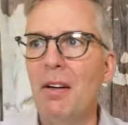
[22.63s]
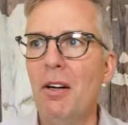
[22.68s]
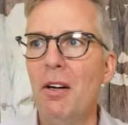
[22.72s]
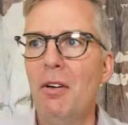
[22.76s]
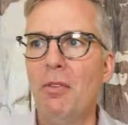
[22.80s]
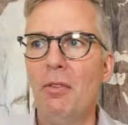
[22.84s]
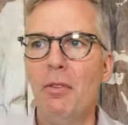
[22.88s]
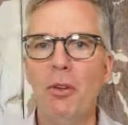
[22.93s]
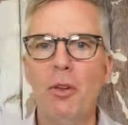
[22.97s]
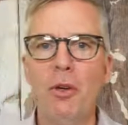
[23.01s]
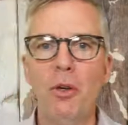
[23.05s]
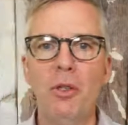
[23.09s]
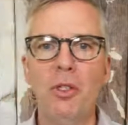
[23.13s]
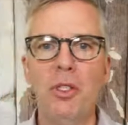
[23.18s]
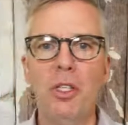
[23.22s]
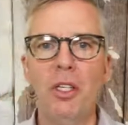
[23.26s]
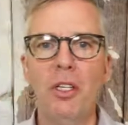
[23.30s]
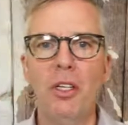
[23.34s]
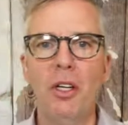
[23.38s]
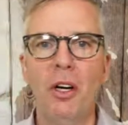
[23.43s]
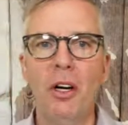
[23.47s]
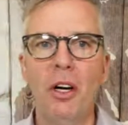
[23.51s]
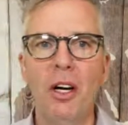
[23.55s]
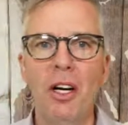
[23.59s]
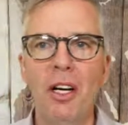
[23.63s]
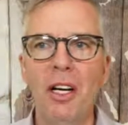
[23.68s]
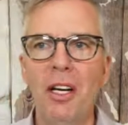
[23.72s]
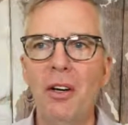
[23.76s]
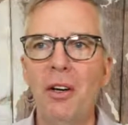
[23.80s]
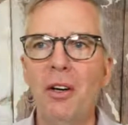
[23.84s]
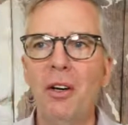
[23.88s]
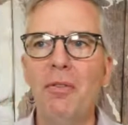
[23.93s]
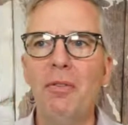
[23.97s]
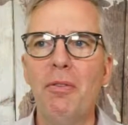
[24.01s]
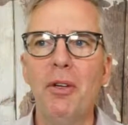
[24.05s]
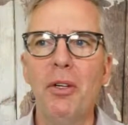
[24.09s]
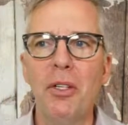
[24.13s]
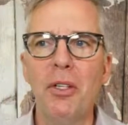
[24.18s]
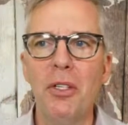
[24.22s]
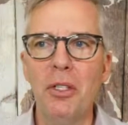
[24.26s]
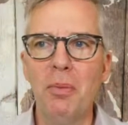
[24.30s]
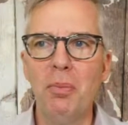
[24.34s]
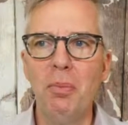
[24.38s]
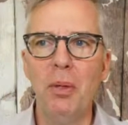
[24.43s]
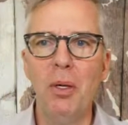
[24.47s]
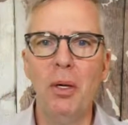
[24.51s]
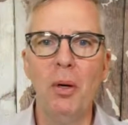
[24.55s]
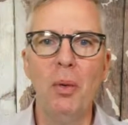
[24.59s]
for those that are here, if you could
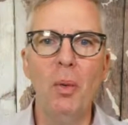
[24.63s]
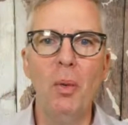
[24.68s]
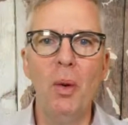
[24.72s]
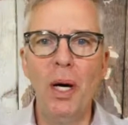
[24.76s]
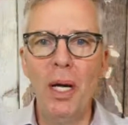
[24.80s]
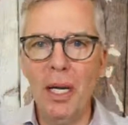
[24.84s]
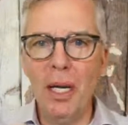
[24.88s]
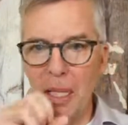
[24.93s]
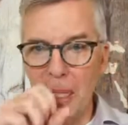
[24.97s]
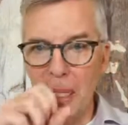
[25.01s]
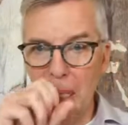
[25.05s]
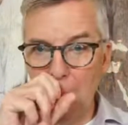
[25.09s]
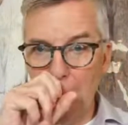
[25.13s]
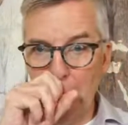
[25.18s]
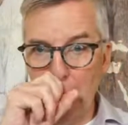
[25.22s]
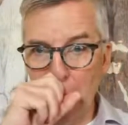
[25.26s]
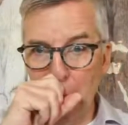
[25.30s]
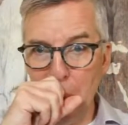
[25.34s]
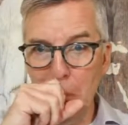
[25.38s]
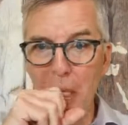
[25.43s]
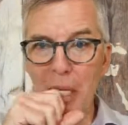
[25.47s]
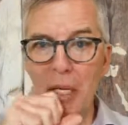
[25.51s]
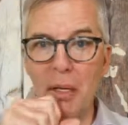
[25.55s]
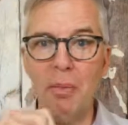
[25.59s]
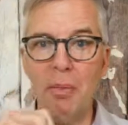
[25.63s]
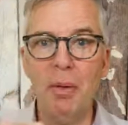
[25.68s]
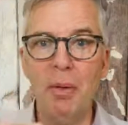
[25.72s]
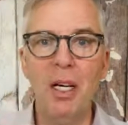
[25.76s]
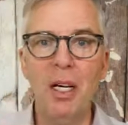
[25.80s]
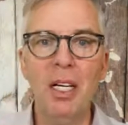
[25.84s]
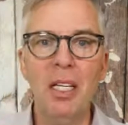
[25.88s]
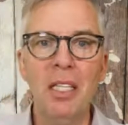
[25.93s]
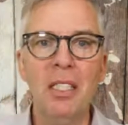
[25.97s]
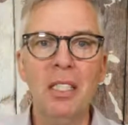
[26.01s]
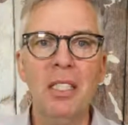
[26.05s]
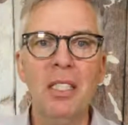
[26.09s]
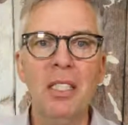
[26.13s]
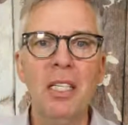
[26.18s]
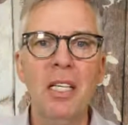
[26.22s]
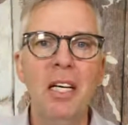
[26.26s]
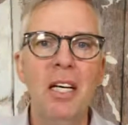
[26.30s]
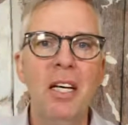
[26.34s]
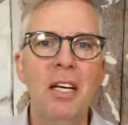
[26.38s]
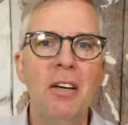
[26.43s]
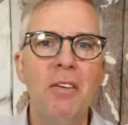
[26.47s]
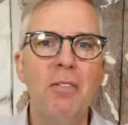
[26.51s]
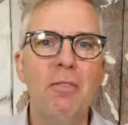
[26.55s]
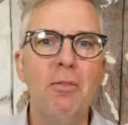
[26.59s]
just put a 1 in the comment box
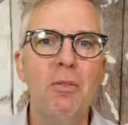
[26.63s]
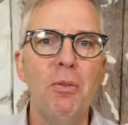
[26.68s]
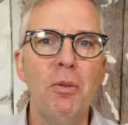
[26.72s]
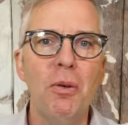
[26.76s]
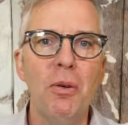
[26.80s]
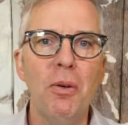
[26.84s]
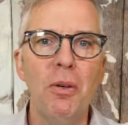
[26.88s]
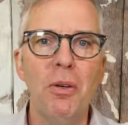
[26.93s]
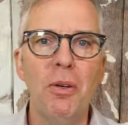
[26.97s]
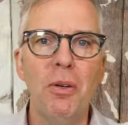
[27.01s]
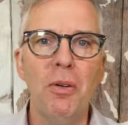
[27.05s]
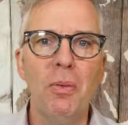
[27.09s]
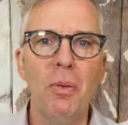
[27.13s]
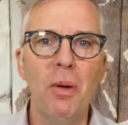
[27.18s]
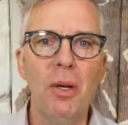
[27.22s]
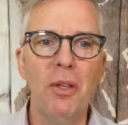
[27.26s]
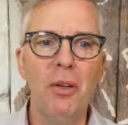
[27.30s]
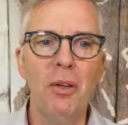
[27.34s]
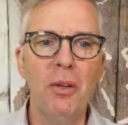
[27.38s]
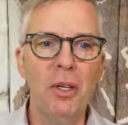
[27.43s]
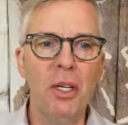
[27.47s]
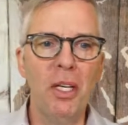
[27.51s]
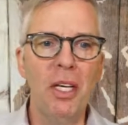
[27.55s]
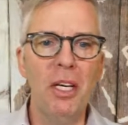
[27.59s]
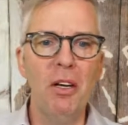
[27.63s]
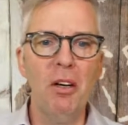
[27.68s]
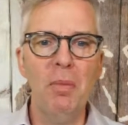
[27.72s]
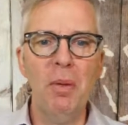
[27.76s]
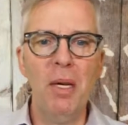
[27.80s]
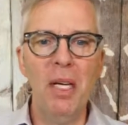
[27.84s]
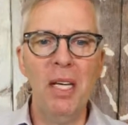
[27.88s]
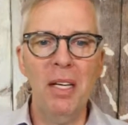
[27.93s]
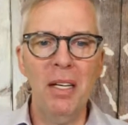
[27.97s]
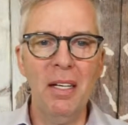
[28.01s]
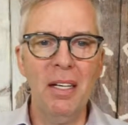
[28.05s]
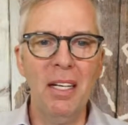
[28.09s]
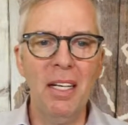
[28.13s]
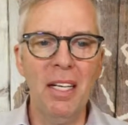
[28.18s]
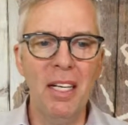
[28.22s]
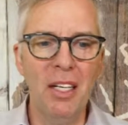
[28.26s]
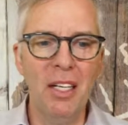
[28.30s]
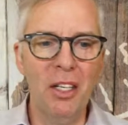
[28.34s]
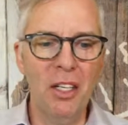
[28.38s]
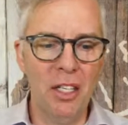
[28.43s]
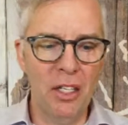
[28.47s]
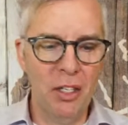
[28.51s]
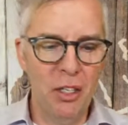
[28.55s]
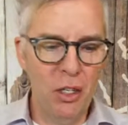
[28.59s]
for whether you can hear me,
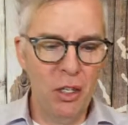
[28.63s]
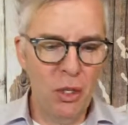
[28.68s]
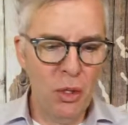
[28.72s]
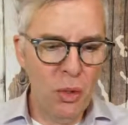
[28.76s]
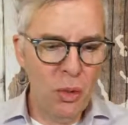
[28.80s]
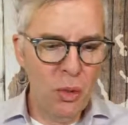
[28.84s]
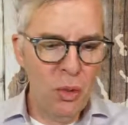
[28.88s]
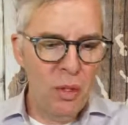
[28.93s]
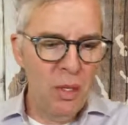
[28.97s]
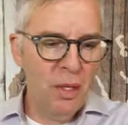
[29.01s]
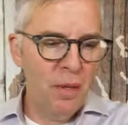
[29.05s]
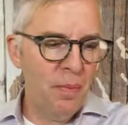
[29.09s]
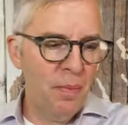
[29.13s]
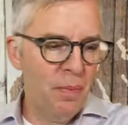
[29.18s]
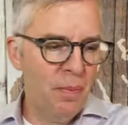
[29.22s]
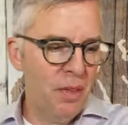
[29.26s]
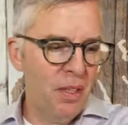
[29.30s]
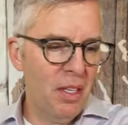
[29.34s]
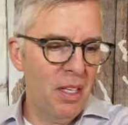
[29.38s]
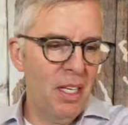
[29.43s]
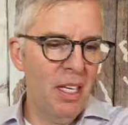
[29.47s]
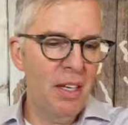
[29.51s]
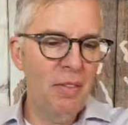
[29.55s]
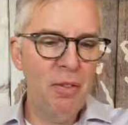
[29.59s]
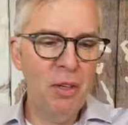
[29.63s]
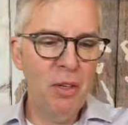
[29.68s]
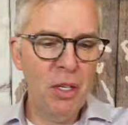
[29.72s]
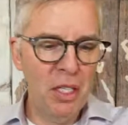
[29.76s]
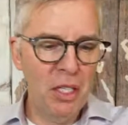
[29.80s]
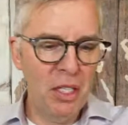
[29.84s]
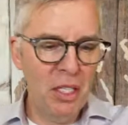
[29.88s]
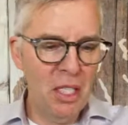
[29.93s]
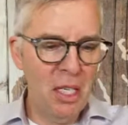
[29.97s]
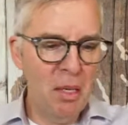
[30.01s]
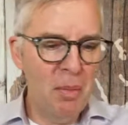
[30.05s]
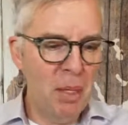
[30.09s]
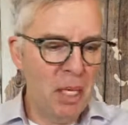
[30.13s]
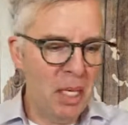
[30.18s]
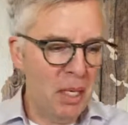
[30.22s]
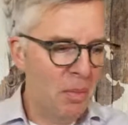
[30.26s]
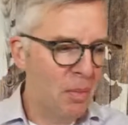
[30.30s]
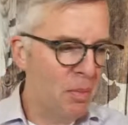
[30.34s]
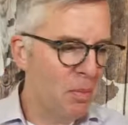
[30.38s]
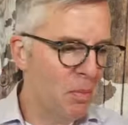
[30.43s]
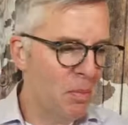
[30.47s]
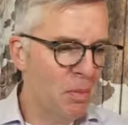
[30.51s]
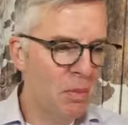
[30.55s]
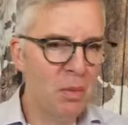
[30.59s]
and a 2 if you can see me.
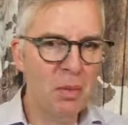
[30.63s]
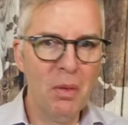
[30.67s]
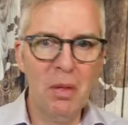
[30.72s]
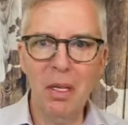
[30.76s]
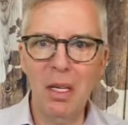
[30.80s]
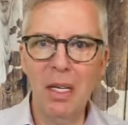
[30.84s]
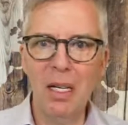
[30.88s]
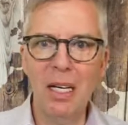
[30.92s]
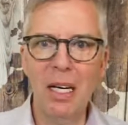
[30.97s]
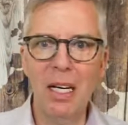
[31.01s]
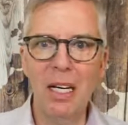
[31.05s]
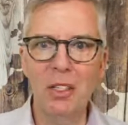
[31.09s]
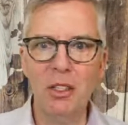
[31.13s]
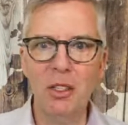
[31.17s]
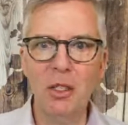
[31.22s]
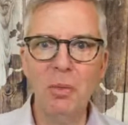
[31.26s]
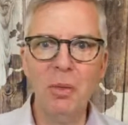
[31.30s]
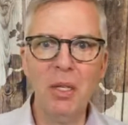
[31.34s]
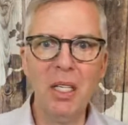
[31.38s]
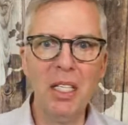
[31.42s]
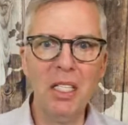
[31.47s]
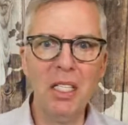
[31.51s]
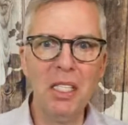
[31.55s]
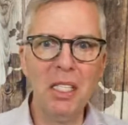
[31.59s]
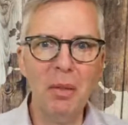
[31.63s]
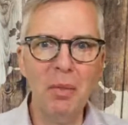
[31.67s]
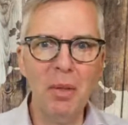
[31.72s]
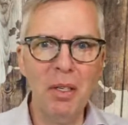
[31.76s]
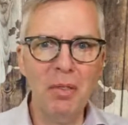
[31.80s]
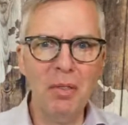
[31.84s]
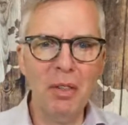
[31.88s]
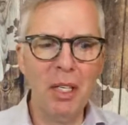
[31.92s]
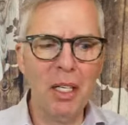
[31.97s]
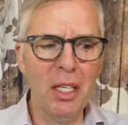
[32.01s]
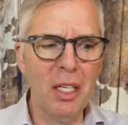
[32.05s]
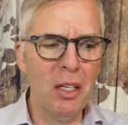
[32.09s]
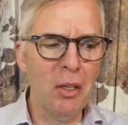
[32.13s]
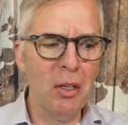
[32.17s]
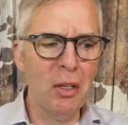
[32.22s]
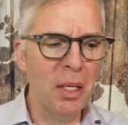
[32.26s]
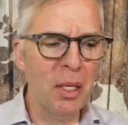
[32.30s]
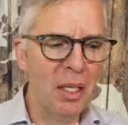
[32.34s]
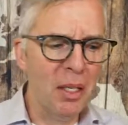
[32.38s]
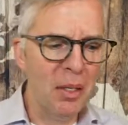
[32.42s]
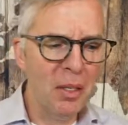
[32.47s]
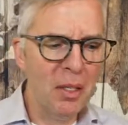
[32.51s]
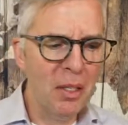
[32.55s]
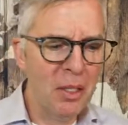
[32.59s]
I assume you can see me if you can hear me.
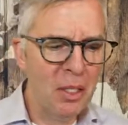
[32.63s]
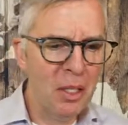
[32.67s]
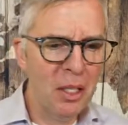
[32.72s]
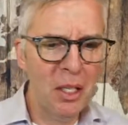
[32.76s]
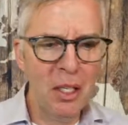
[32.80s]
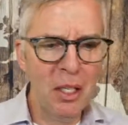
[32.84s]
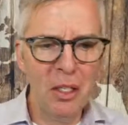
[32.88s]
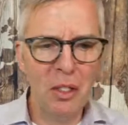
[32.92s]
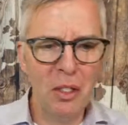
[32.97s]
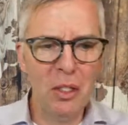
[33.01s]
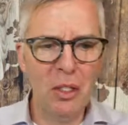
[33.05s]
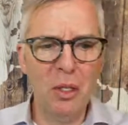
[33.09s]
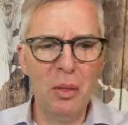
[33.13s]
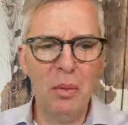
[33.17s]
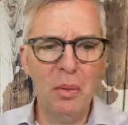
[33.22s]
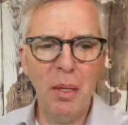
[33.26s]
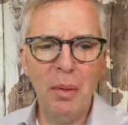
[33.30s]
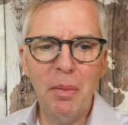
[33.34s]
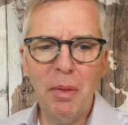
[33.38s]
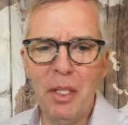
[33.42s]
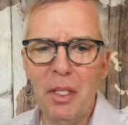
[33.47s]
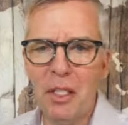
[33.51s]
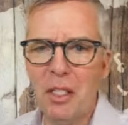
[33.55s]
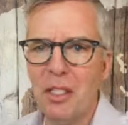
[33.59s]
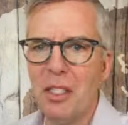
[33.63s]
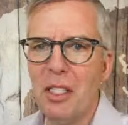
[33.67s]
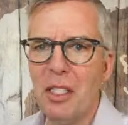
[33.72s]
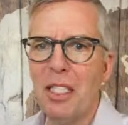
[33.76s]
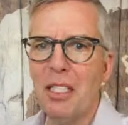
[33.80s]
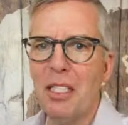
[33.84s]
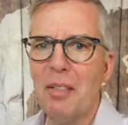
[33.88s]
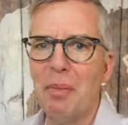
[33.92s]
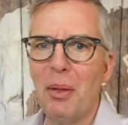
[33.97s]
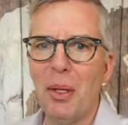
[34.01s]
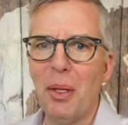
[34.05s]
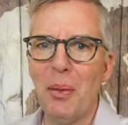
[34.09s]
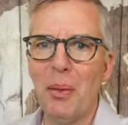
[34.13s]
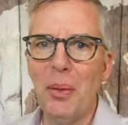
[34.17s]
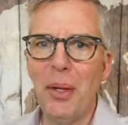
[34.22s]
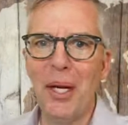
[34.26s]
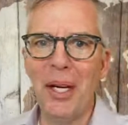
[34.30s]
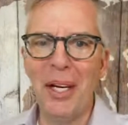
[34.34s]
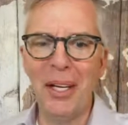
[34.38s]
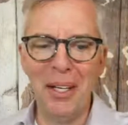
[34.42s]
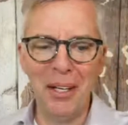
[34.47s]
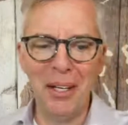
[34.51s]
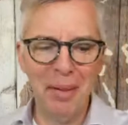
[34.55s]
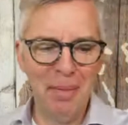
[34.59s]
So maybe you just need to put a
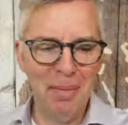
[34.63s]
1 in.